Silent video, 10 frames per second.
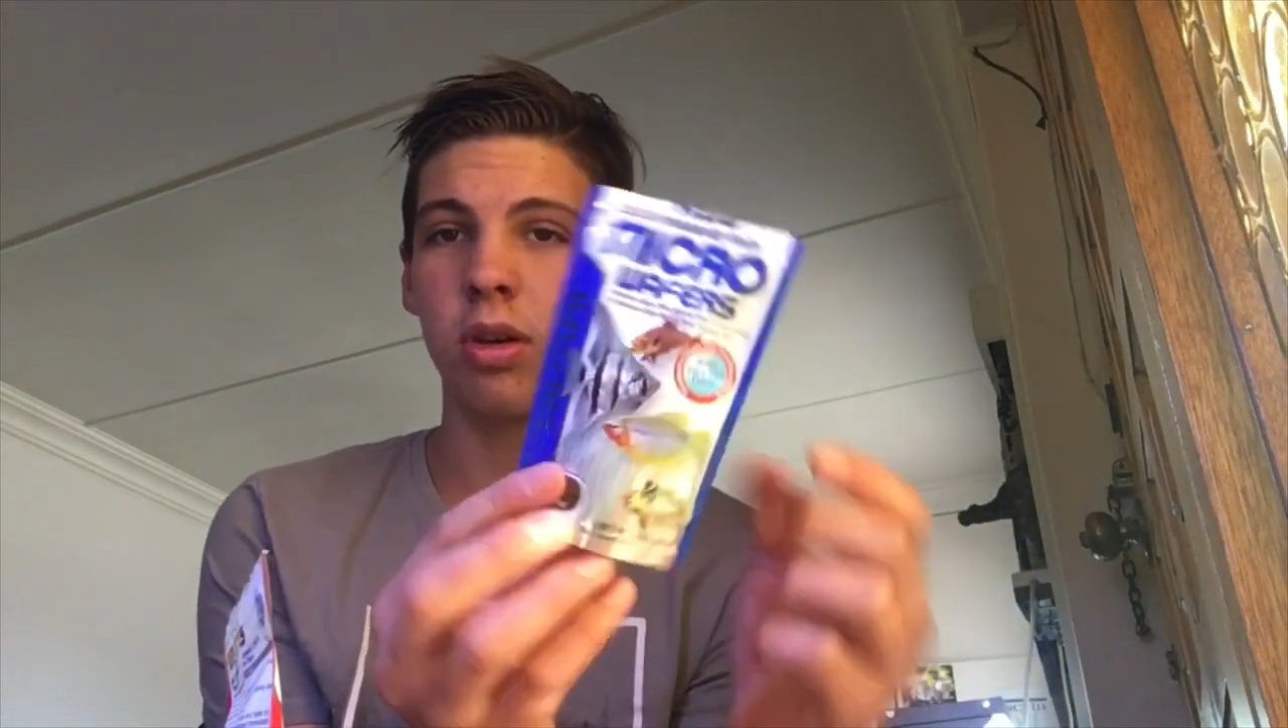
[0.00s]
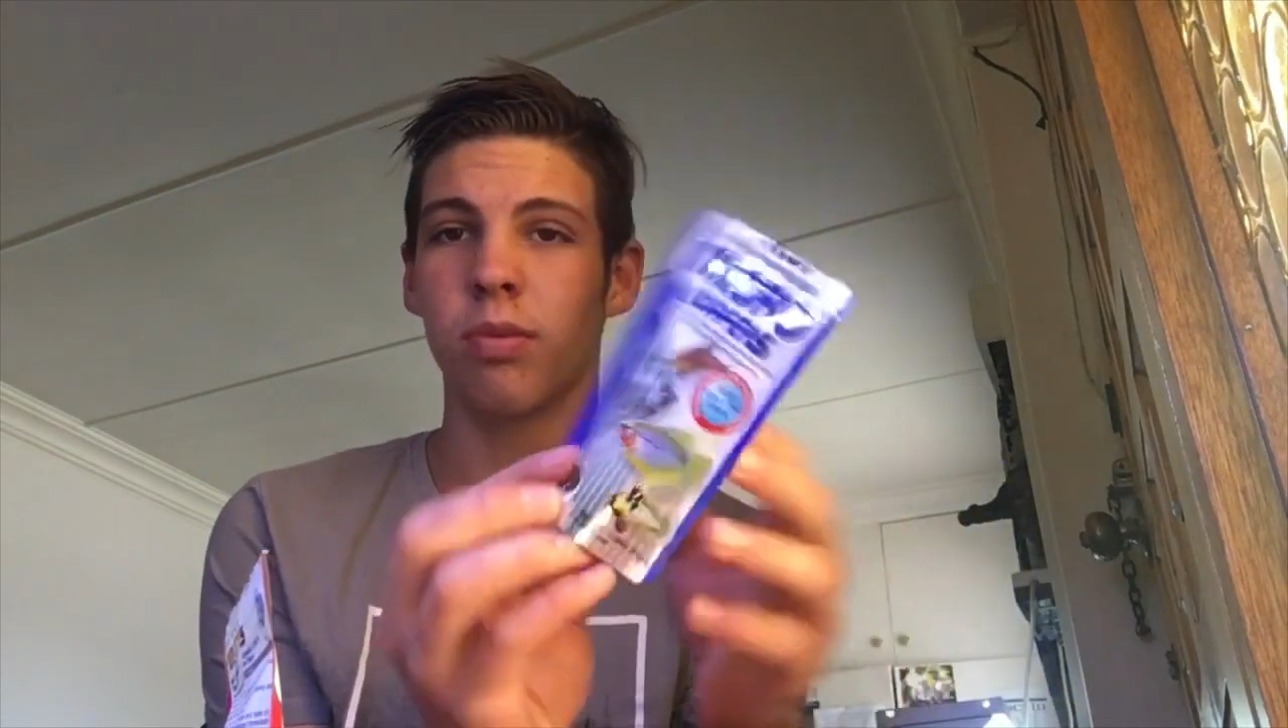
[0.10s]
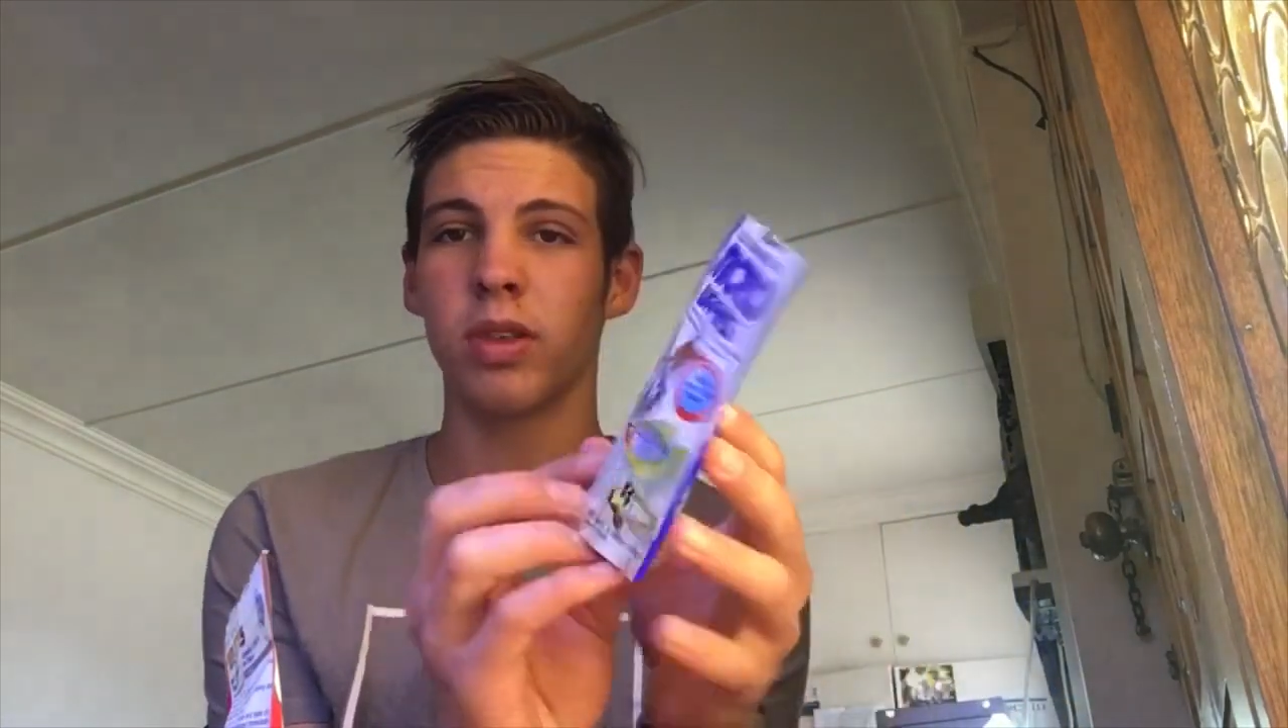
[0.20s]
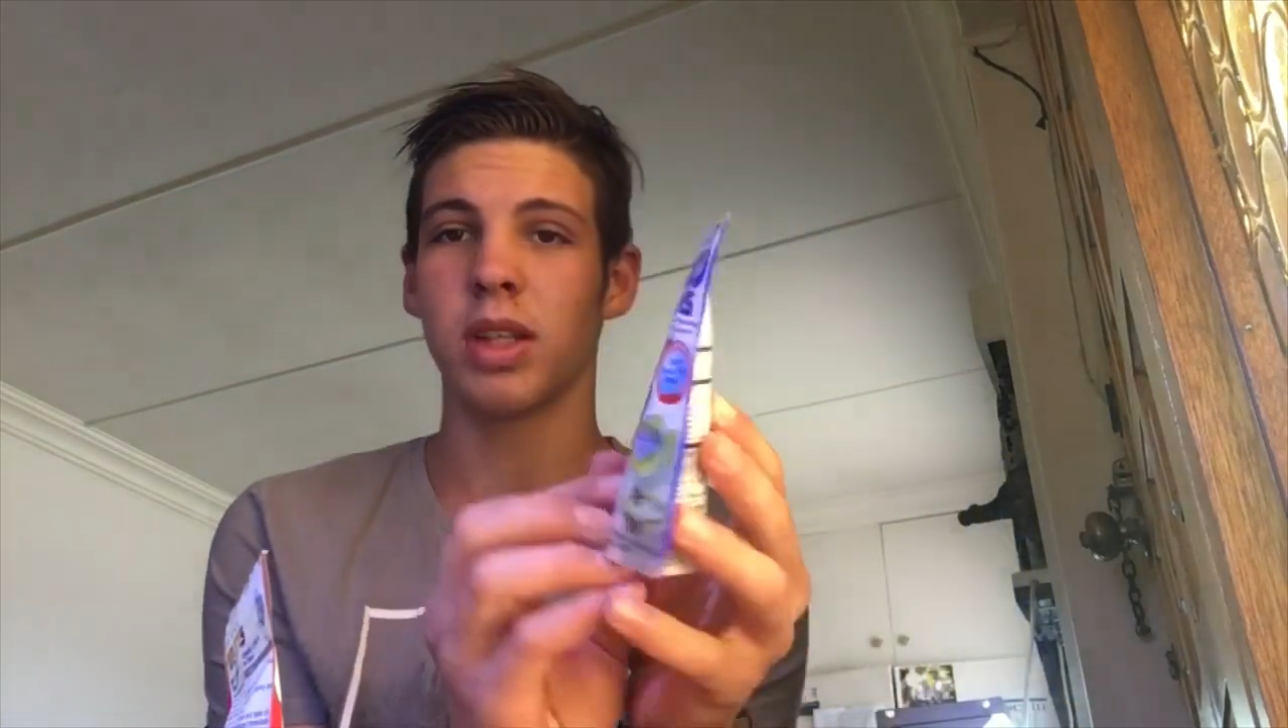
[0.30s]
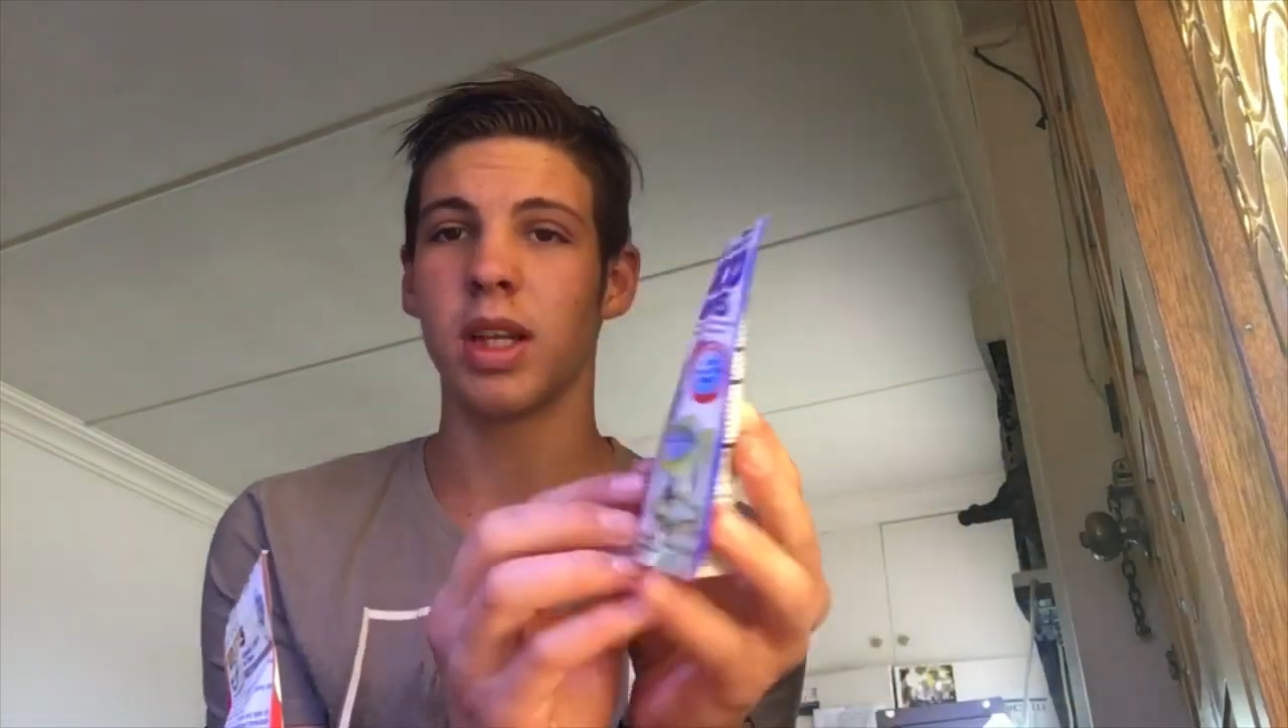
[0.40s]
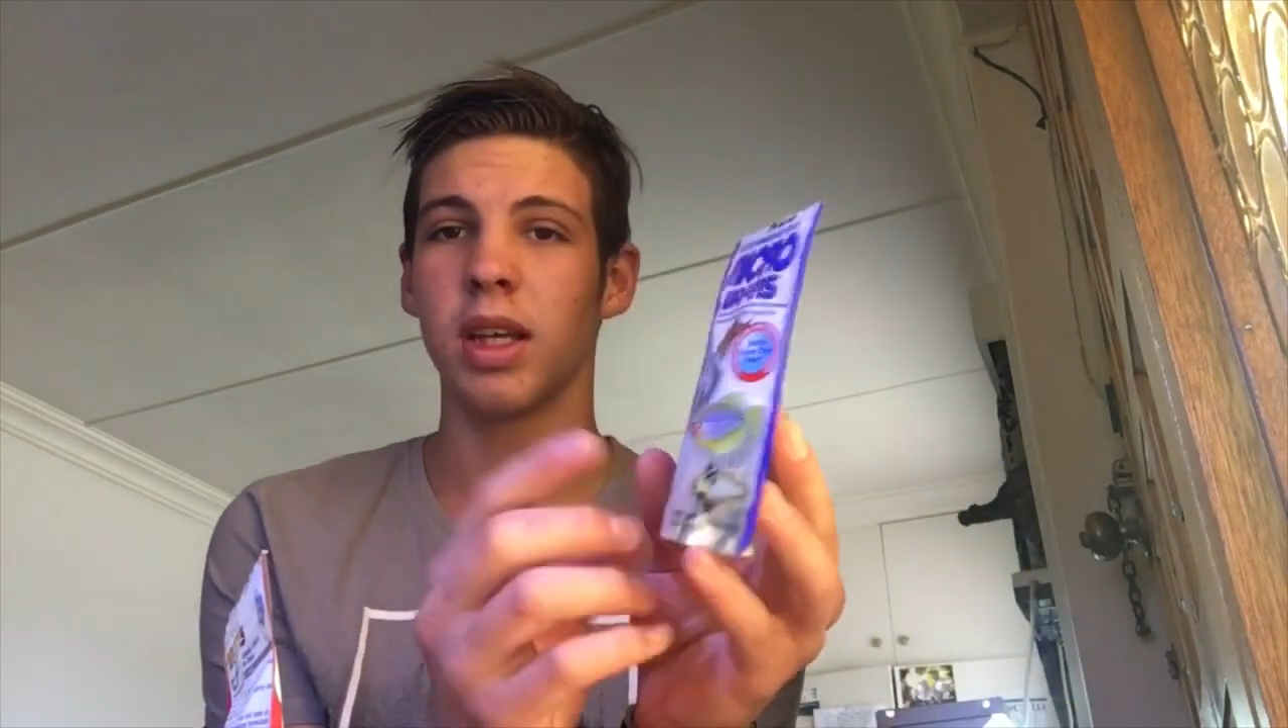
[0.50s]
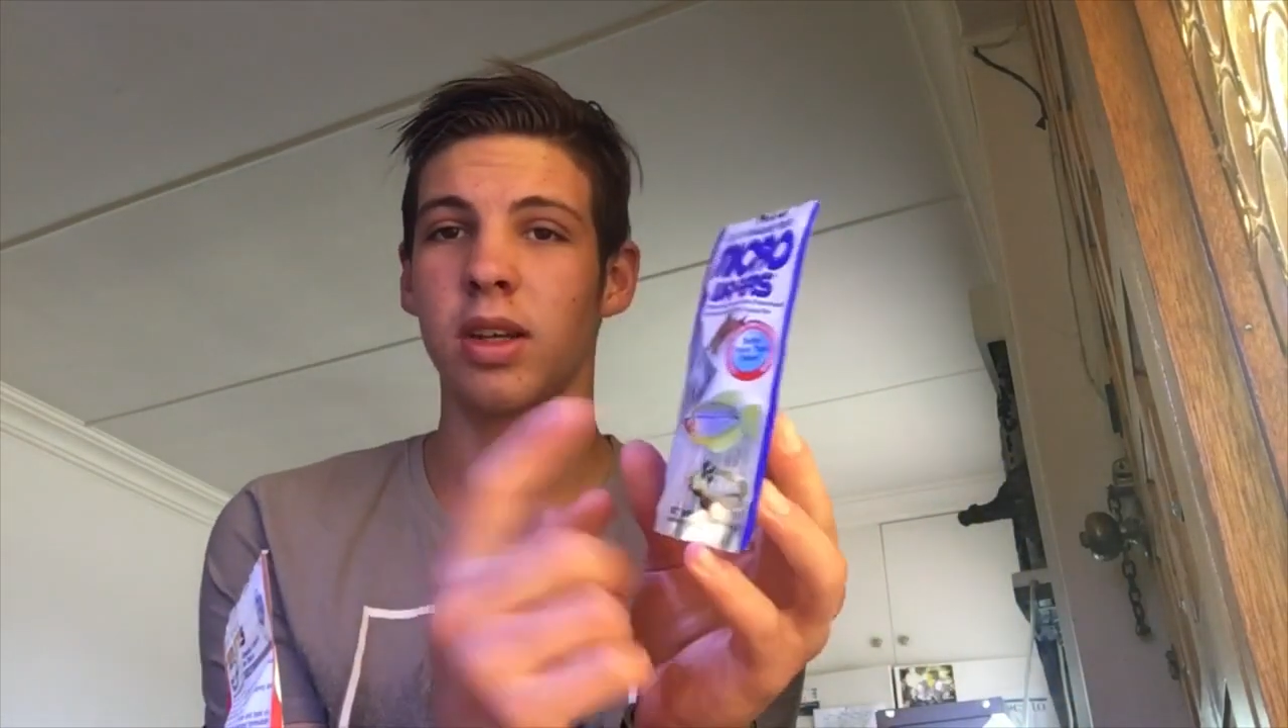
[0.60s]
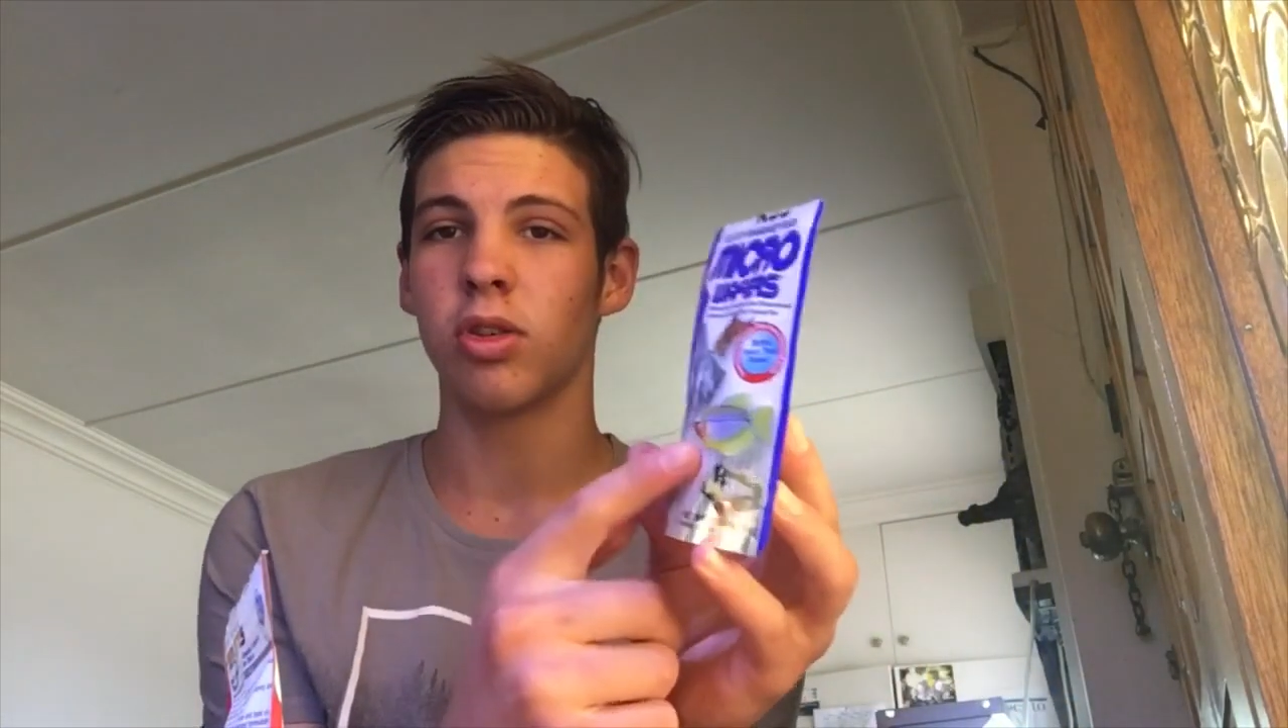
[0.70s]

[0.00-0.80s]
obviously,